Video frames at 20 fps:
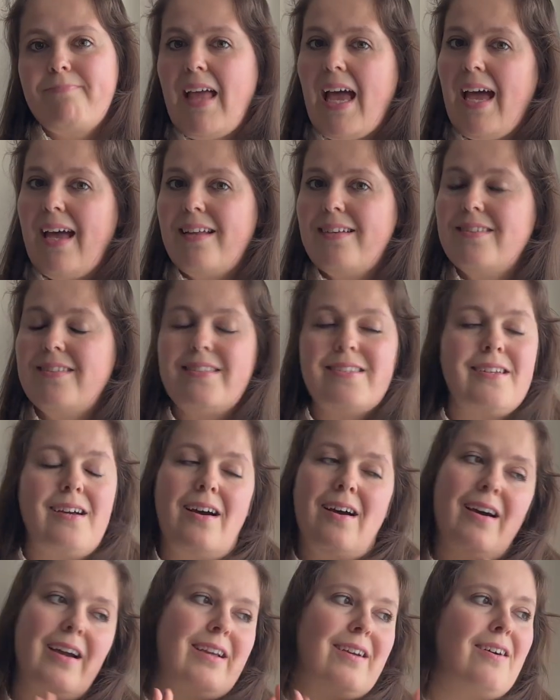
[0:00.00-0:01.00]
And
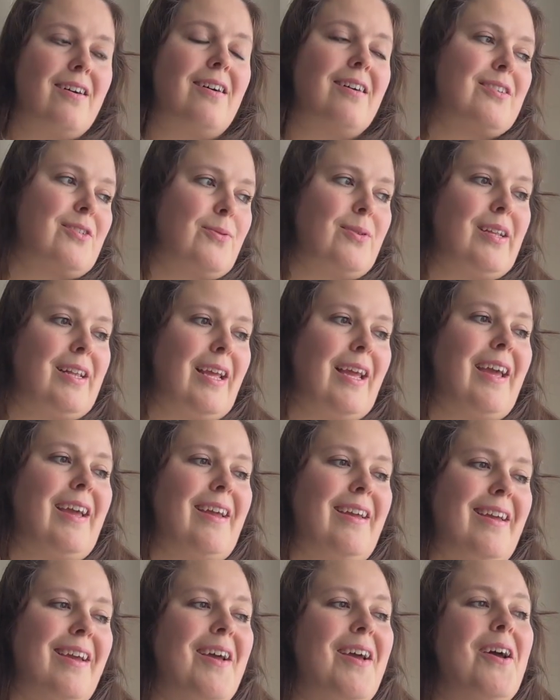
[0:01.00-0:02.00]
I can't
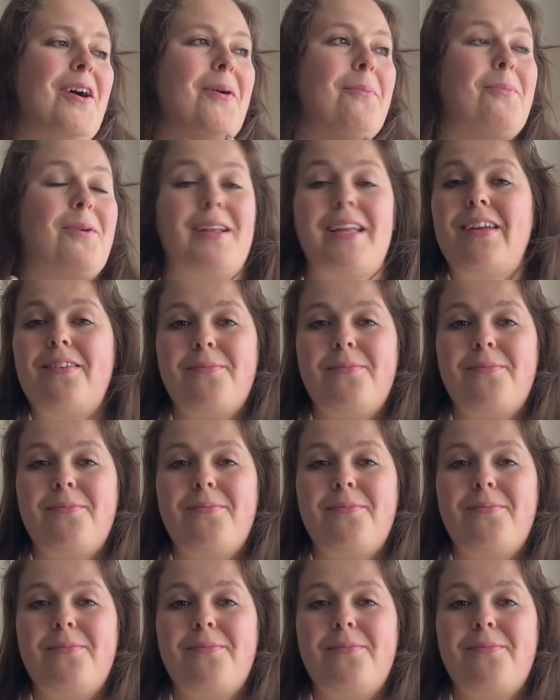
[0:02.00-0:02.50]
really believe